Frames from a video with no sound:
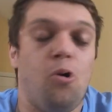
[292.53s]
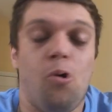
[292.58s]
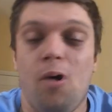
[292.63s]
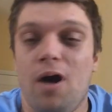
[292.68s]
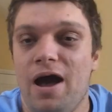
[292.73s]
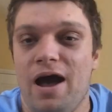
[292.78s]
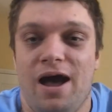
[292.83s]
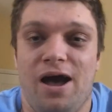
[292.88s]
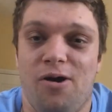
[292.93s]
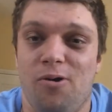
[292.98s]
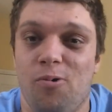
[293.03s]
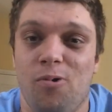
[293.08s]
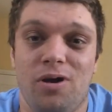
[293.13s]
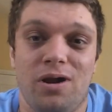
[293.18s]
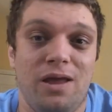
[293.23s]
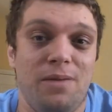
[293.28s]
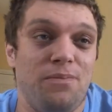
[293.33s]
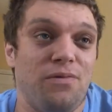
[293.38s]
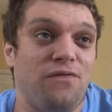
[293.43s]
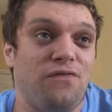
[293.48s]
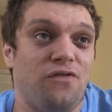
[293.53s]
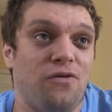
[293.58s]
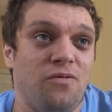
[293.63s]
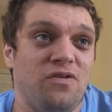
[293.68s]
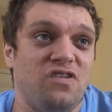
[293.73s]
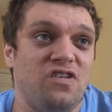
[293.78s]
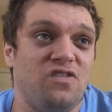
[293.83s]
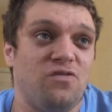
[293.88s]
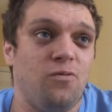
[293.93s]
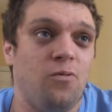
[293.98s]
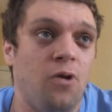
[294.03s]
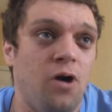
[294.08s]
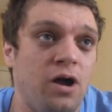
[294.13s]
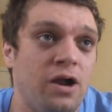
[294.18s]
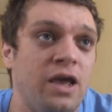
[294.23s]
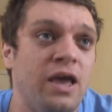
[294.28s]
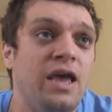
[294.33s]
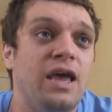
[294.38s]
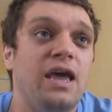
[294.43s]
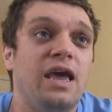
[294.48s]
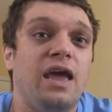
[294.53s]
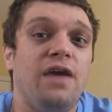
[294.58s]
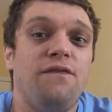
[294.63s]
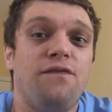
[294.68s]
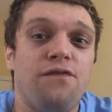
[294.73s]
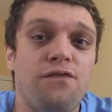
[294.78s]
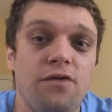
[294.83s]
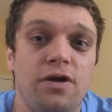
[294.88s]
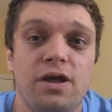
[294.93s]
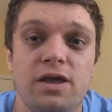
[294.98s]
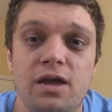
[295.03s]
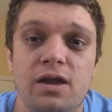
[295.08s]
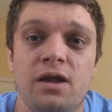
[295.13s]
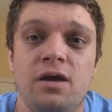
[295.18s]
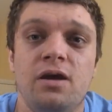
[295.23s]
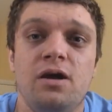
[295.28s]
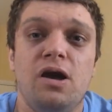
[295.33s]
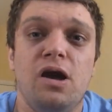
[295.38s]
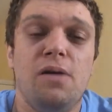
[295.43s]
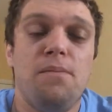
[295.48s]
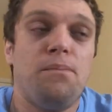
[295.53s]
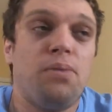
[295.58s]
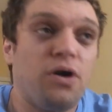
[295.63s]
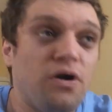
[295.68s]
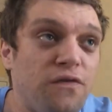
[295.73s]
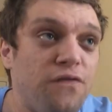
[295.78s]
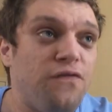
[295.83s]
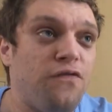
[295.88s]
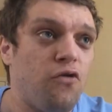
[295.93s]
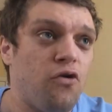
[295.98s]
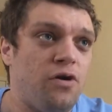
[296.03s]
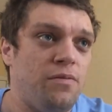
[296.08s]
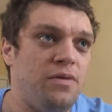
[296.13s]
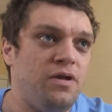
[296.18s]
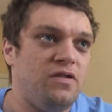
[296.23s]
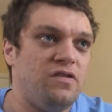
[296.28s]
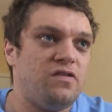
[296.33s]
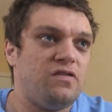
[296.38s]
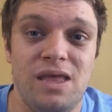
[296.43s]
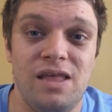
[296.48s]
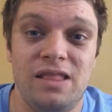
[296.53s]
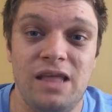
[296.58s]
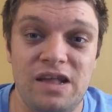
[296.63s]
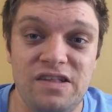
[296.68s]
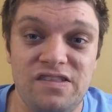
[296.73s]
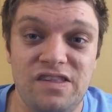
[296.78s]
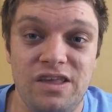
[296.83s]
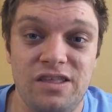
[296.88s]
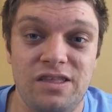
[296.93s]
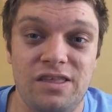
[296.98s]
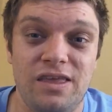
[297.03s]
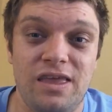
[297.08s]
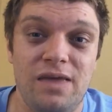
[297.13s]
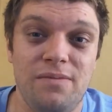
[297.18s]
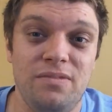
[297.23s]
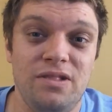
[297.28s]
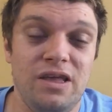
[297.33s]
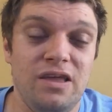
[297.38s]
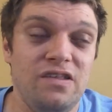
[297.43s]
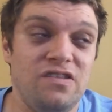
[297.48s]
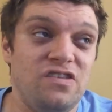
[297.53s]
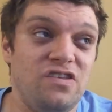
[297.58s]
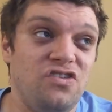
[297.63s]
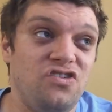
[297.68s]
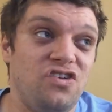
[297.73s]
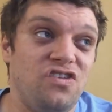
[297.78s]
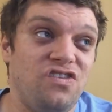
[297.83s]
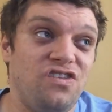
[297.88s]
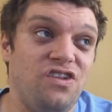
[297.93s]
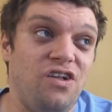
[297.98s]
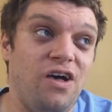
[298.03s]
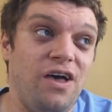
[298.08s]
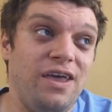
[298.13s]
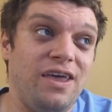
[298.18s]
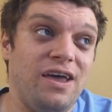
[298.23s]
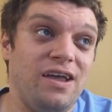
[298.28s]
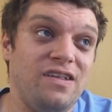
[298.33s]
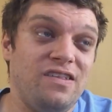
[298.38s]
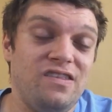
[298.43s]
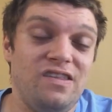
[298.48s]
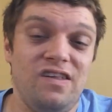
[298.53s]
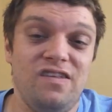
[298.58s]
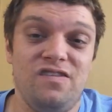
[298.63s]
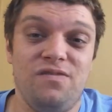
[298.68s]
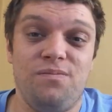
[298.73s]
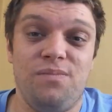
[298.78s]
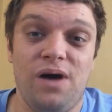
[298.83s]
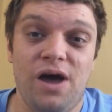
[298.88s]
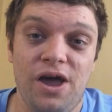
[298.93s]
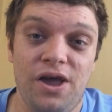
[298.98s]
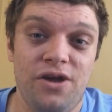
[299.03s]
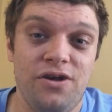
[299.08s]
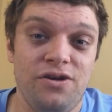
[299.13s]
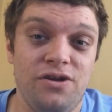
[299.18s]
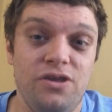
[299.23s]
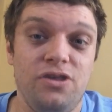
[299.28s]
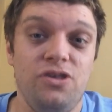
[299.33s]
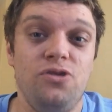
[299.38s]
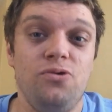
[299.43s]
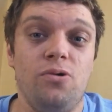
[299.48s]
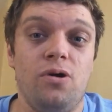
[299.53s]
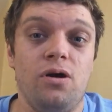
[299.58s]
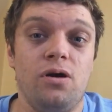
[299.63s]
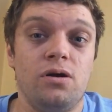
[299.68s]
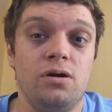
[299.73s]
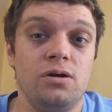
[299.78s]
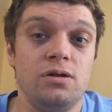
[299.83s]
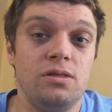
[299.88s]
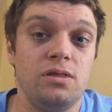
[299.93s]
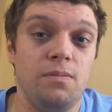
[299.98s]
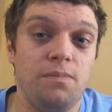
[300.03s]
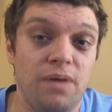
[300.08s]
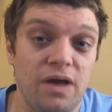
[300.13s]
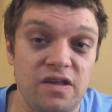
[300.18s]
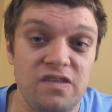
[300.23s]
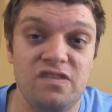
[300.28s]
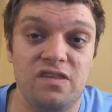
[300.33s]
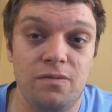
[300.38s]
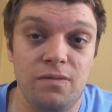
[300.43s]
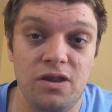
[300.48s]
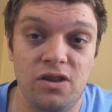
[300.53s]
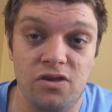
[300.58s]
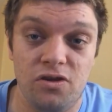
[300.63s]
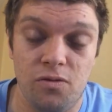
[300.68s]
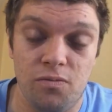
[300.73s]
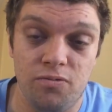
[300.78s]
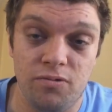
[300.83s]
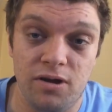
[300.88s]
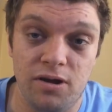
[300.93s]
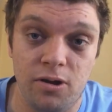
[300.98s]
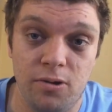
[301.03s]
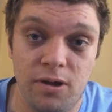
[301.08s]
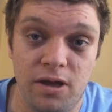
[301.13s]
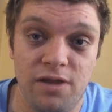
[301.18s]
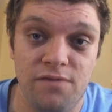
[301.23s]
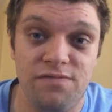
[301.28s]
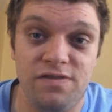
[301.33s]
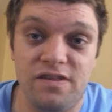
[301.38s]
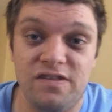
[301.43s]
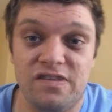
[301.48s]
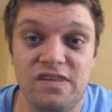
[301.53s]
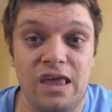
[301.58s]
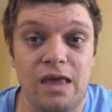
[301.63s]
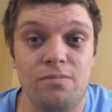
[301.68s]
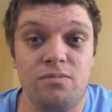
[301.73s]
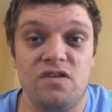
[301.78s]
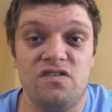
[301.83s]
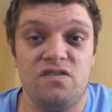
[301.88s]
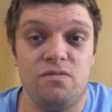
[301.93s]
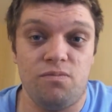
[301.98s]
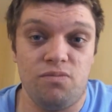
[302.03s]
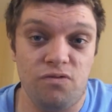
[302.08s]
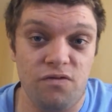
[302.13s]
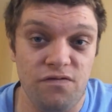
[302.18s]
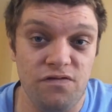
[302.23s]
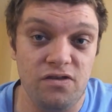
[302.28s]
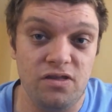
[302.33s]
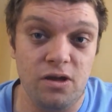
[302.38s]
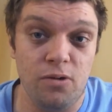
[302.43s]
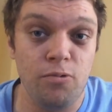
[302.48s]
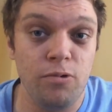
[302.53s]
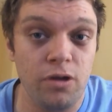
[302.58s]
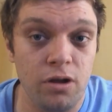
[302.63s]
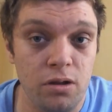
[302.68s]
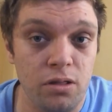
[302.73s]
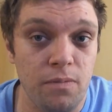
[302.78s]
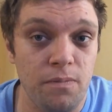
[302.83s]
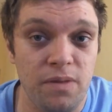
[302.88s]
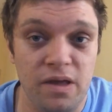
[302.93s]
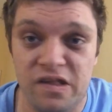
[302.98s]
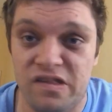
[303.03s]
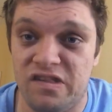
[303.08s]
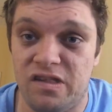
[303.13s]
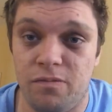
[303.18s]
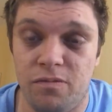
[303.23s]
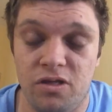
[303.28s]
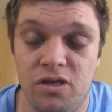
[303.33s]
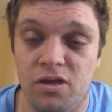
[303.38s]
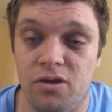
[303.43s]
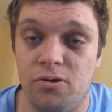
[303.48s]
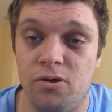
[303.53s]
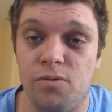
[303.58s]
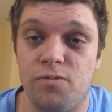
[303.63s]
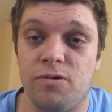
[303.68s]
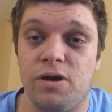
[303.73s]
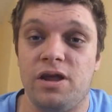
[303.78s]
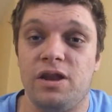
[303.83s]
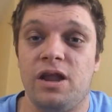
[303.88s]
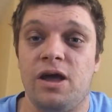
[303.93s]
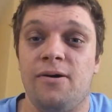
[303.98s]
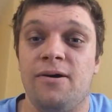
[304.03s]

wow, what a performance. Just what a freaking performance. And that's the end of the game, ladies and gents. And all I gotta say is, Bayern, you are the best team in Europe right now. And if this game doesn't prove to you that we are the best team in Europe right